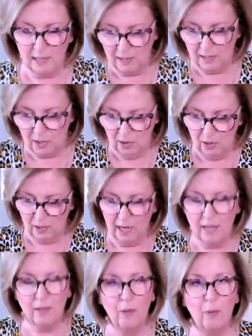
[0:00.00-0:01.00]
Let's look
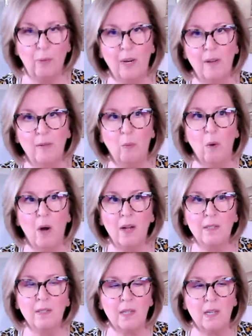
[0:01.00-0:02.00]
at the Three of Wands